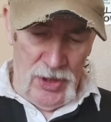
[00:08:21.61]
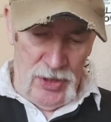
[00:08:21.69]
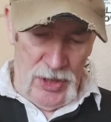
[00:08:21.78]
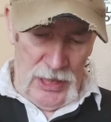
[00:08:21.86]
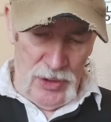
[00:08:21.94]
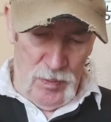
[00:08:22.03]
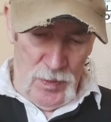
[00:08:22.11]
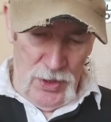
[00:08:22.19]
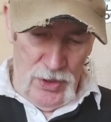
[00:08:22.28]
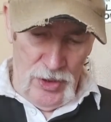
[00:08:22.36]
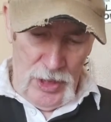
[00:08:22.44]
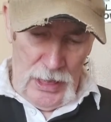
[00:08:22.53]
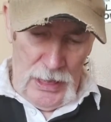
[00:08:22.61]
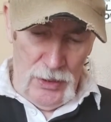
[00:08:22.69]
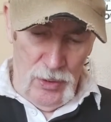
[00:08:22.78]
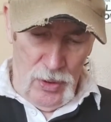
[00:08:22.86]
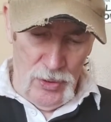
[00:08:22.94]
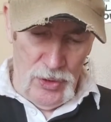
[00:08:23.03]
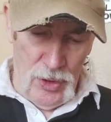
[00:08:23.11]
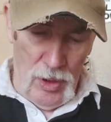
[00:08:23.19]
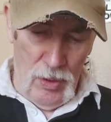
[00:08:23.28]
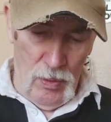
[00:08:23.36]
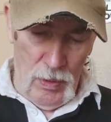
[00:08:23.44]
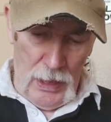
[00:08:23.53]
assessments and
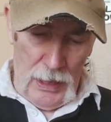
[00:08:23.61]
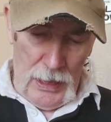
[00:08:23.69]
also